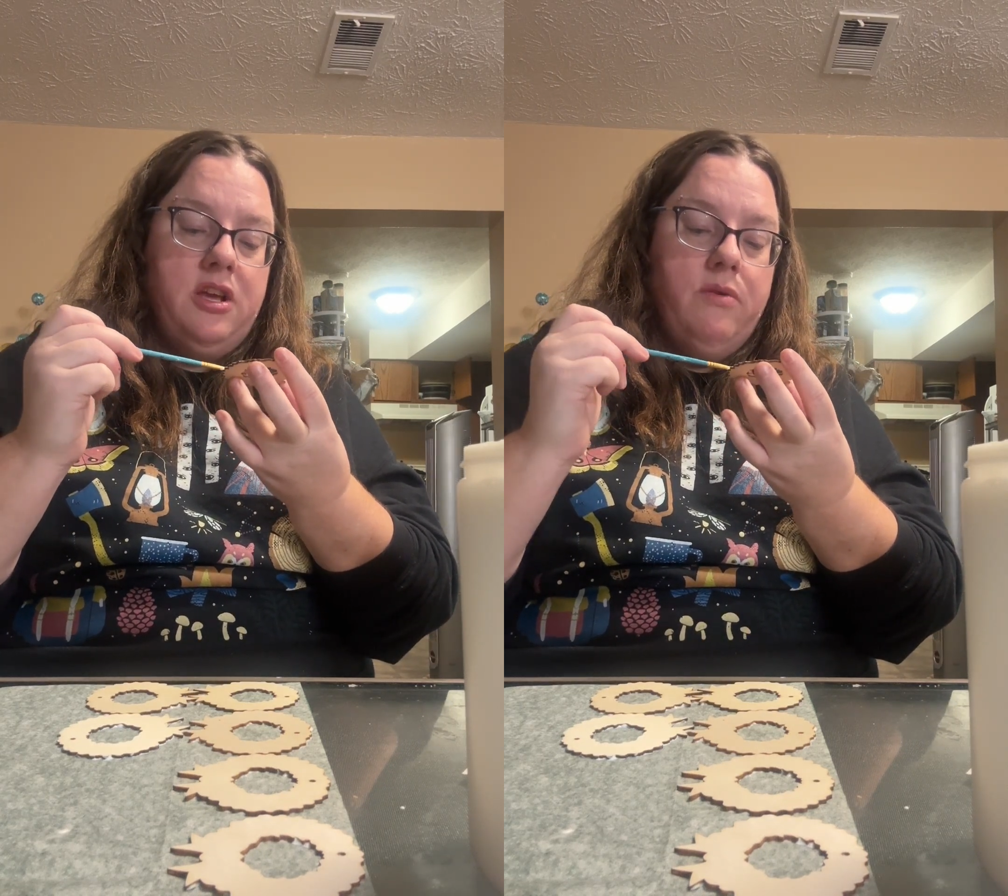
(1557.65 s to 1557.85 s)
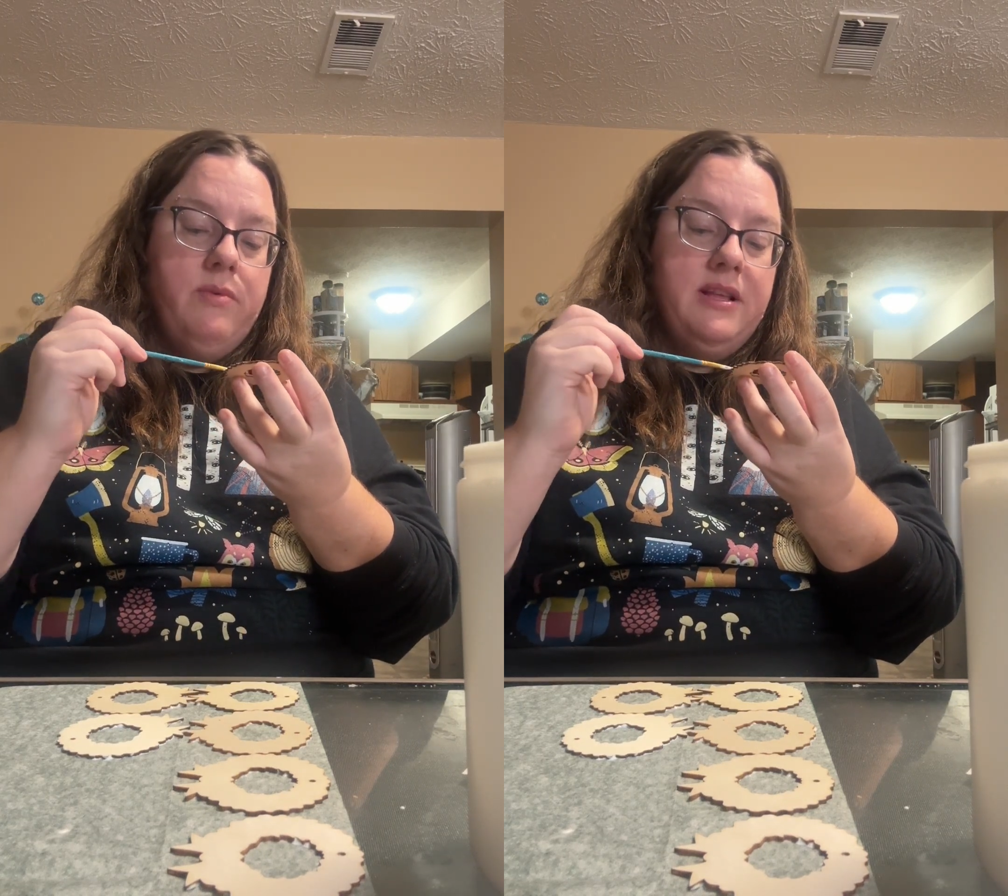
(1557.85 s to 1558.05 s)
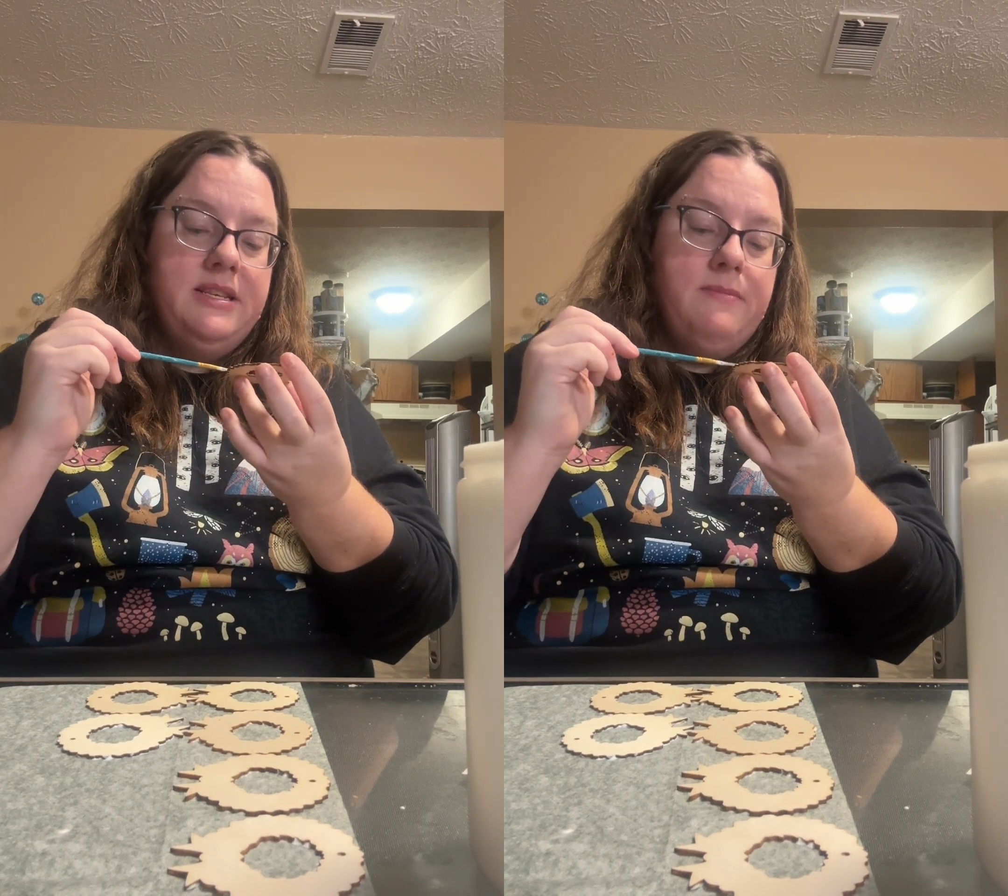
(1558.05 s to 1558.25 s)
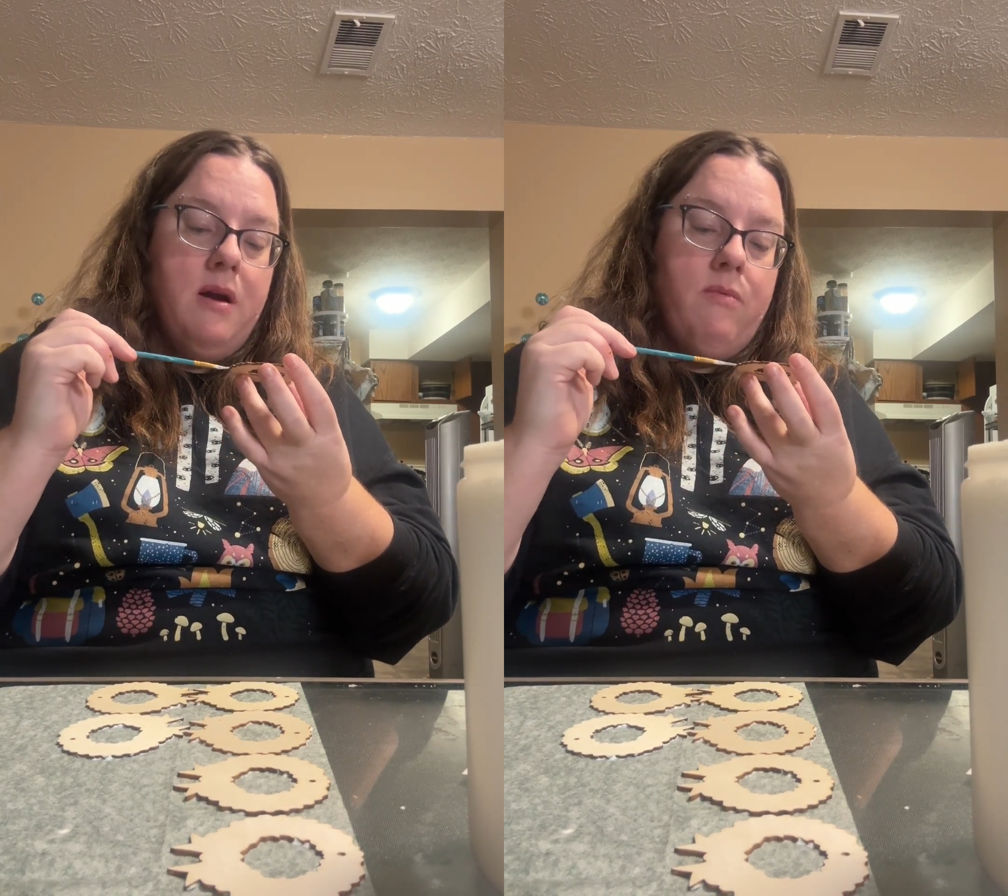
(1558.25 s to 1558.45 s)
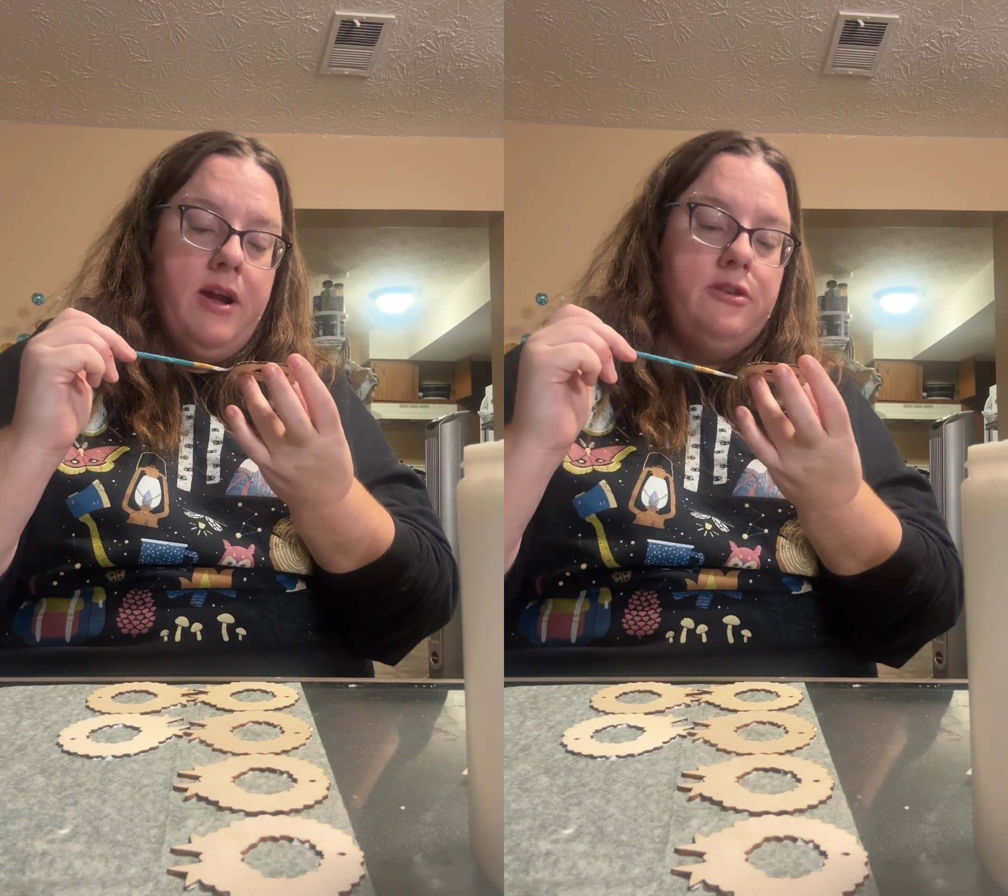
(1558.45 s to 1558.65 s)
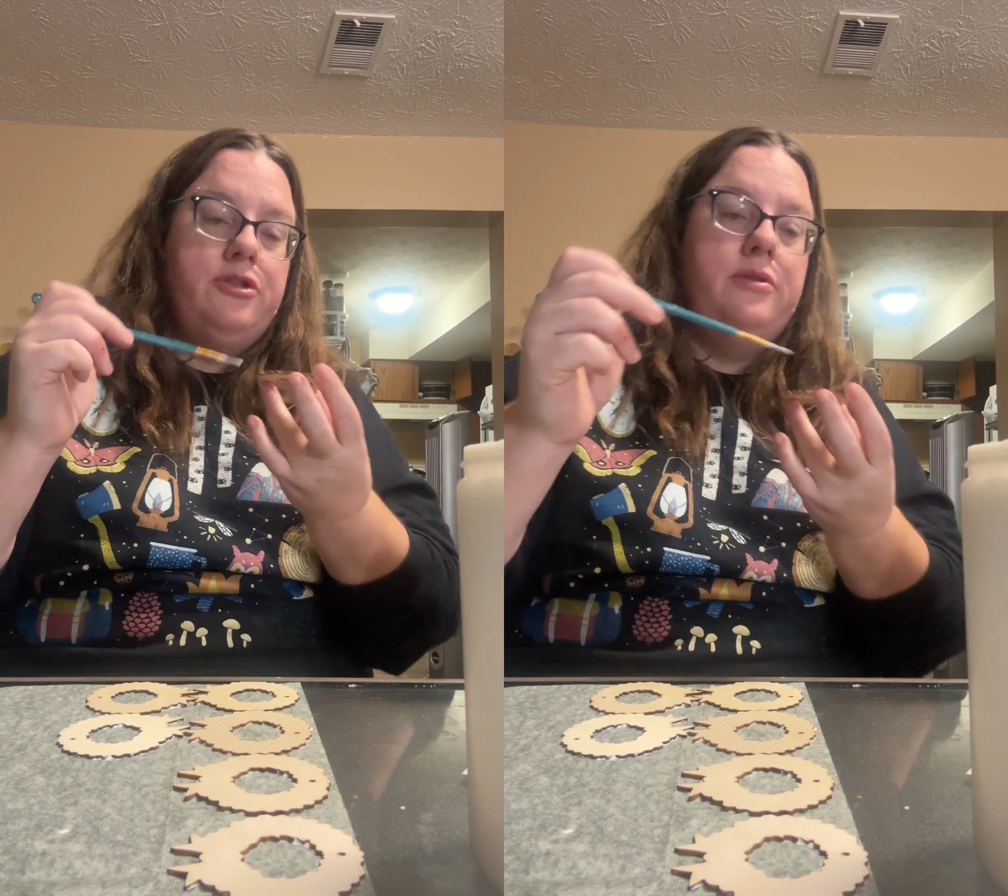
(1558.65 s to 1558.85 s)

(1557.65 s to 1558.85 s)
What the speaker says: "You're really smart, why aren't you